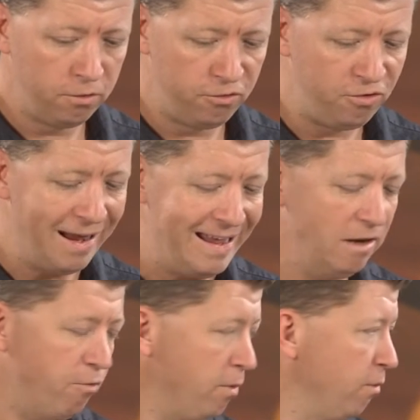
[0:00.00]

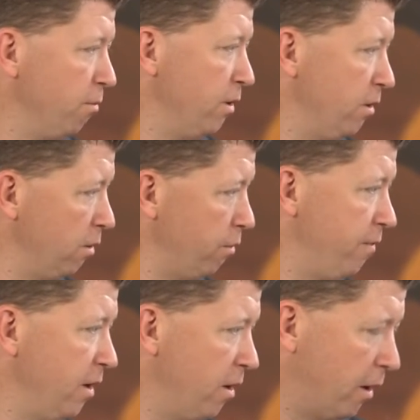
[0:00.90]
change when you deal with
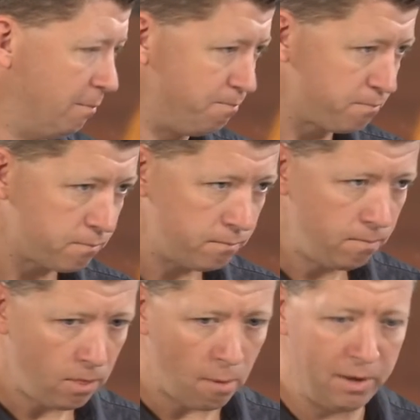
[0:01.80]
VDI.
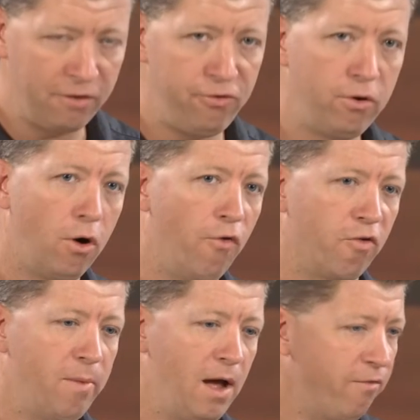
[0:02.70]
Because you go
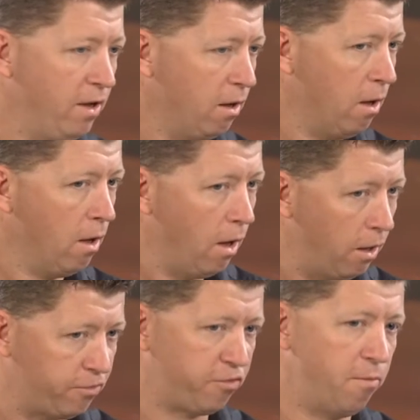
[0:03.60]
from having
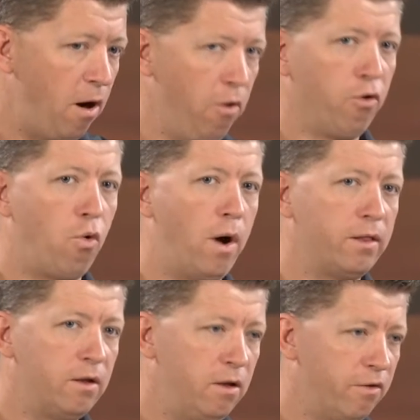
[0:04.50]
a smaller
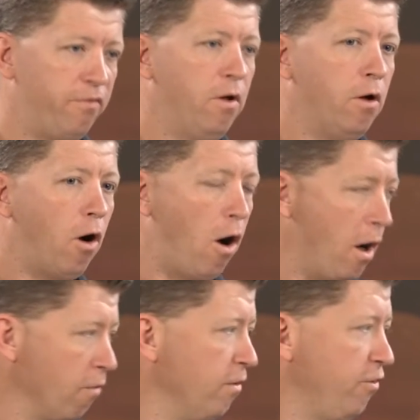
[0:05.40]
quantity of
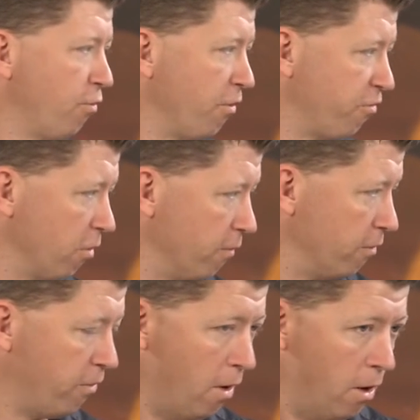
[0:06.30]
high resource
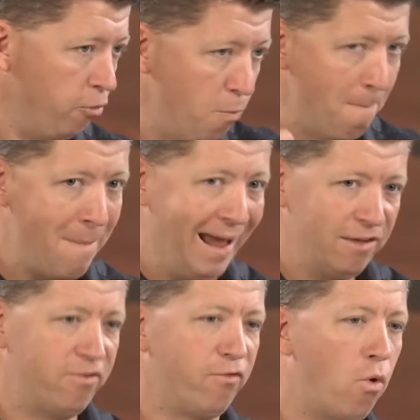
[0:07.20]
servers to
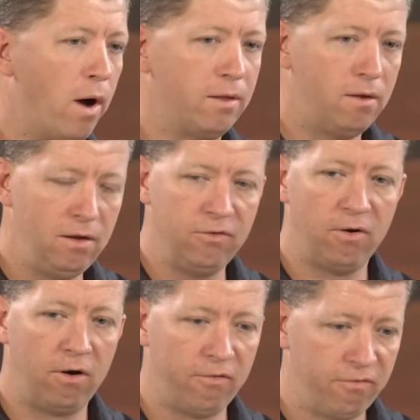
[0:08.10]
massive quantities
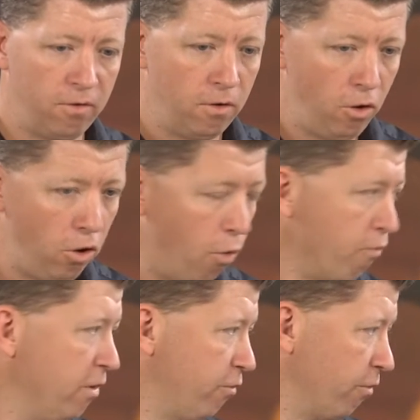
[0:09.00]
of low
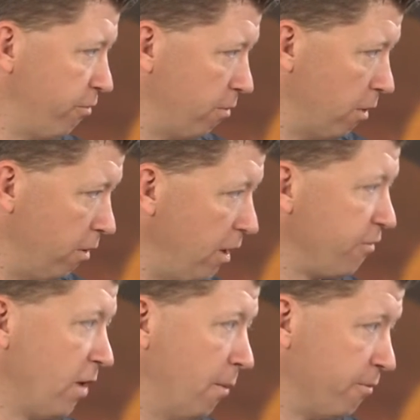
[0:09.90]
resource
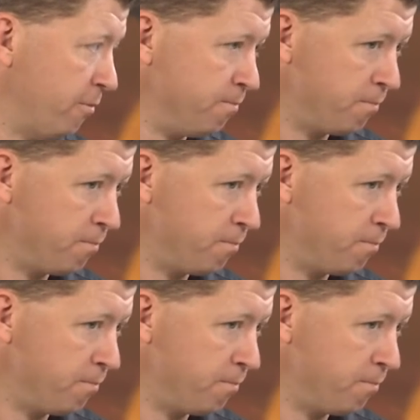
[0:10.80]
desktops.